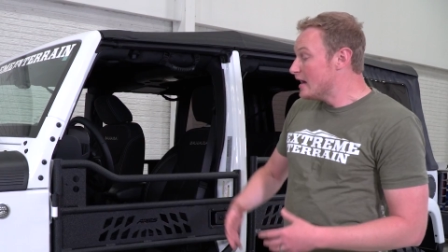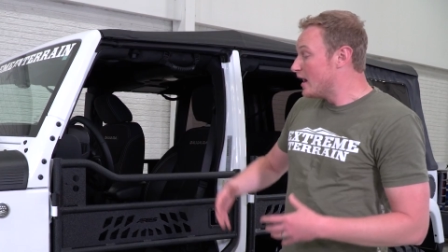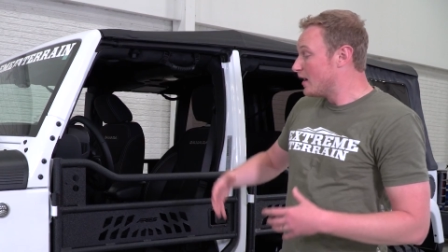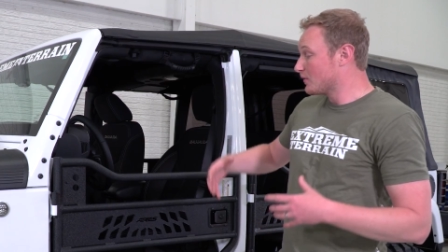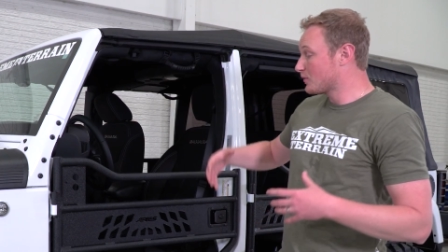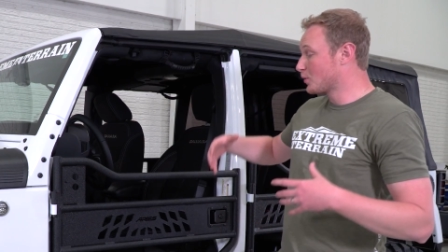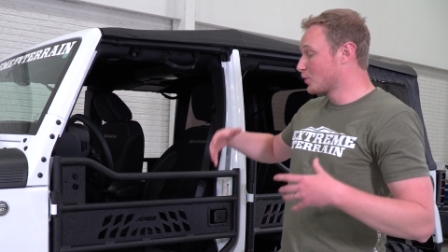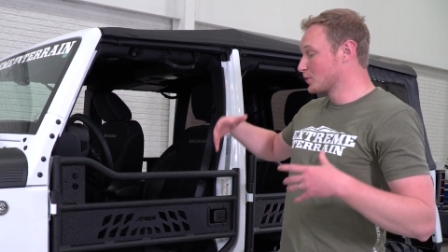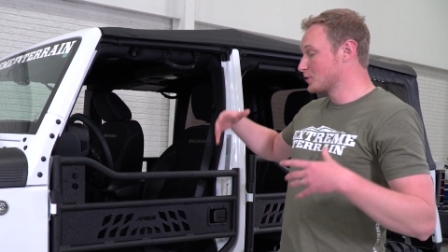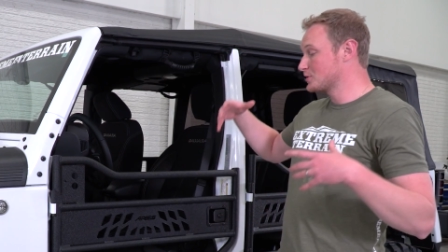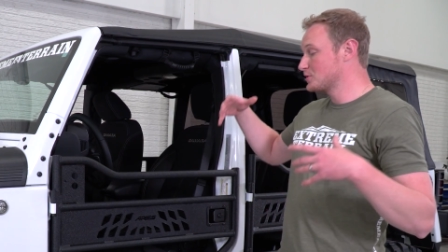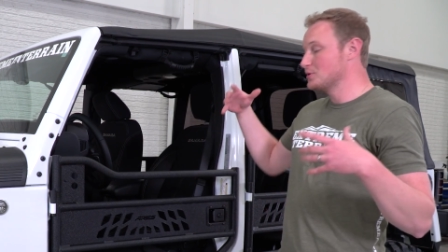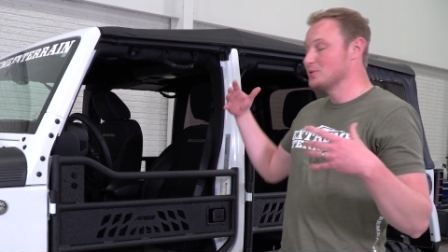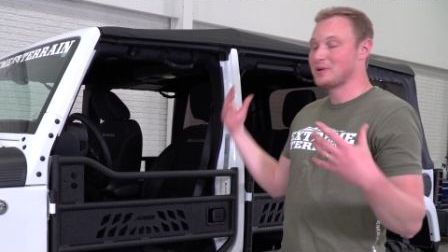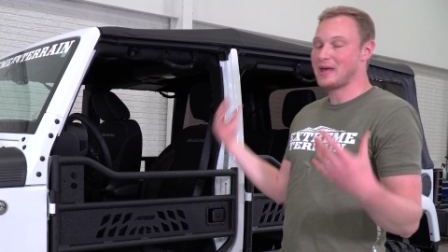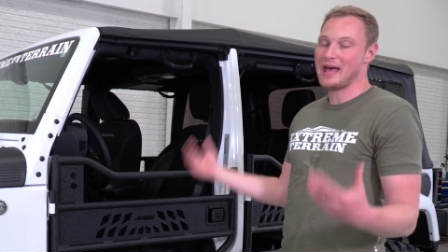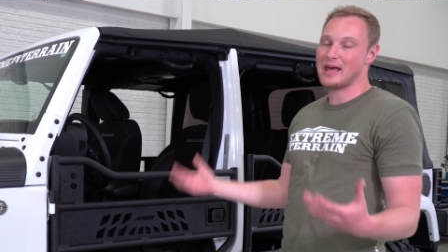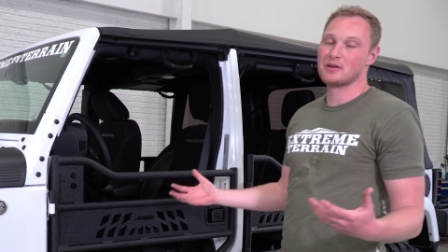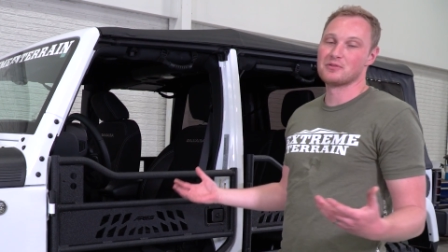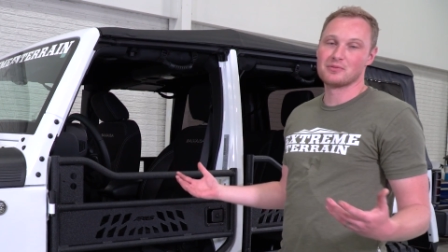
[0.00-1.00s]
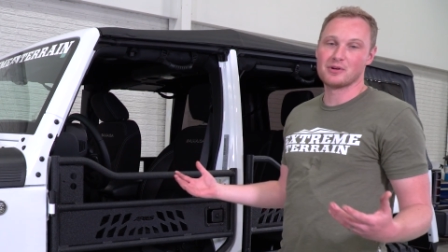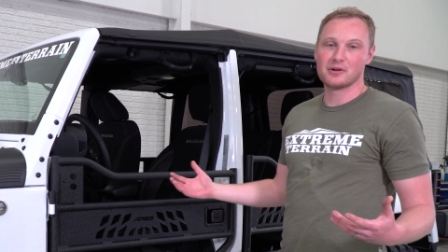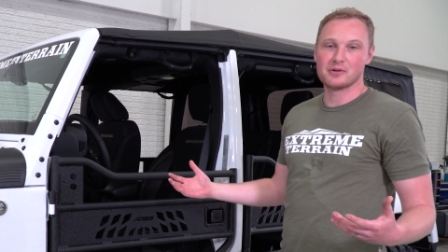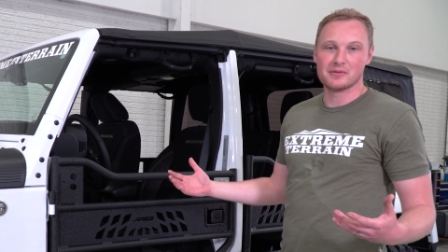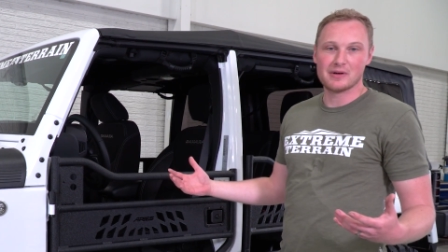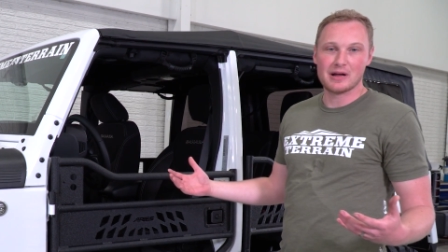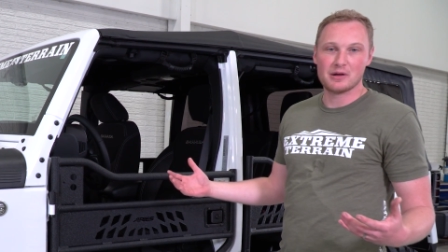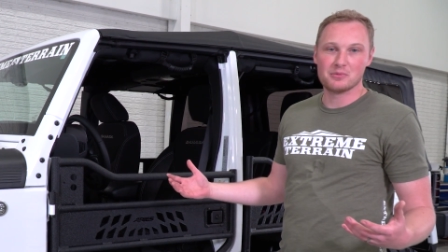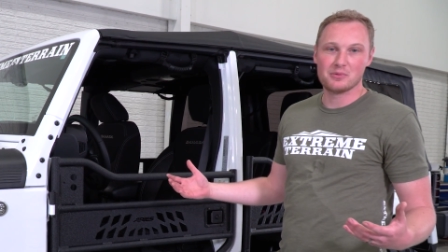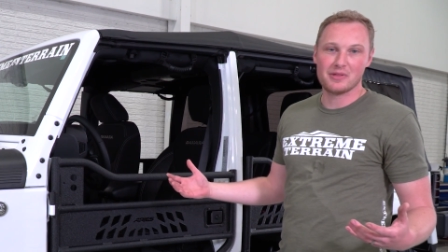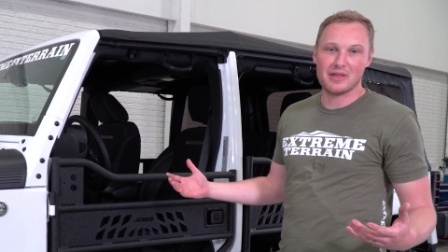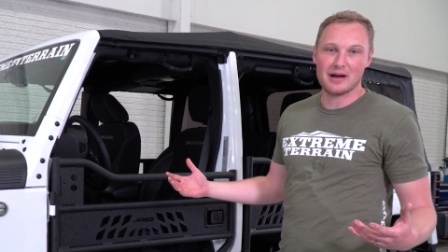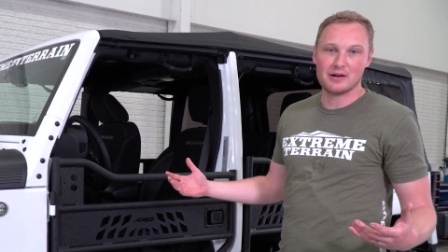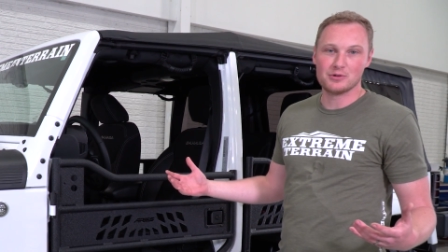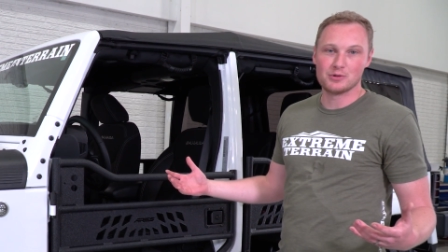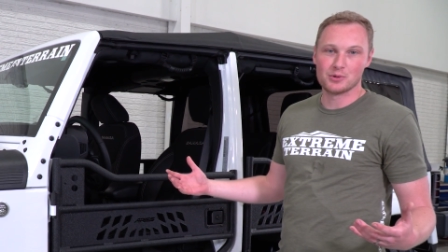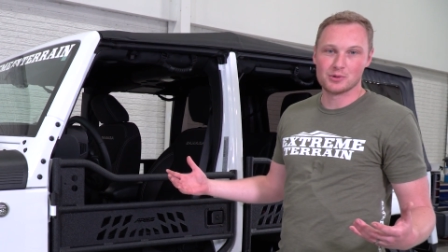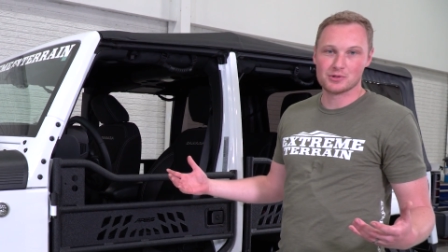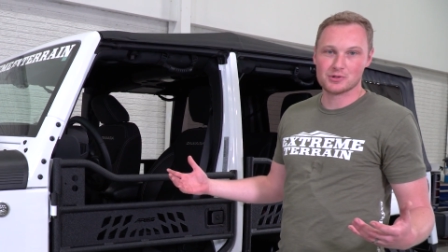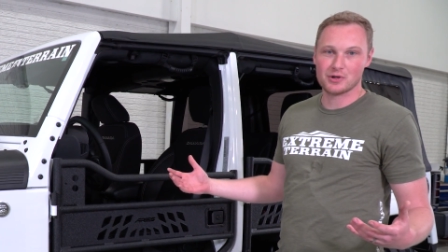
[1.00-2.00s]
Of course, you can run around
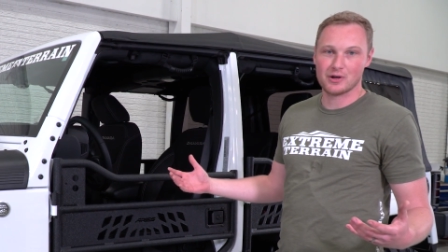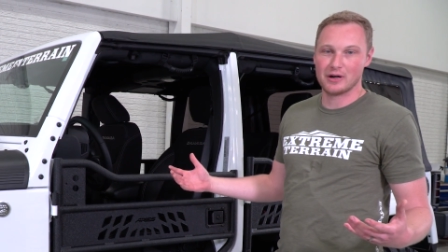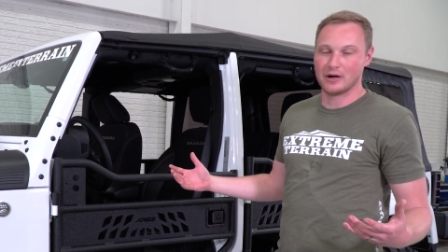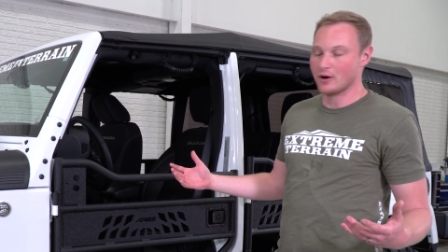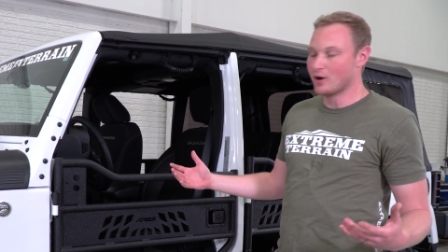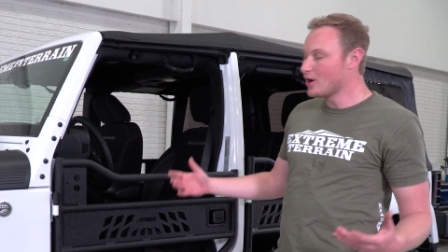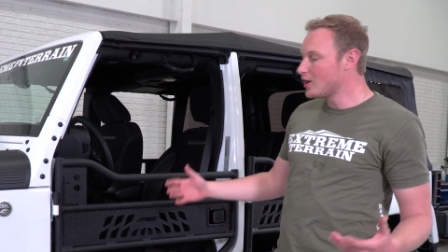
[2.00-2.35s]
without doors on at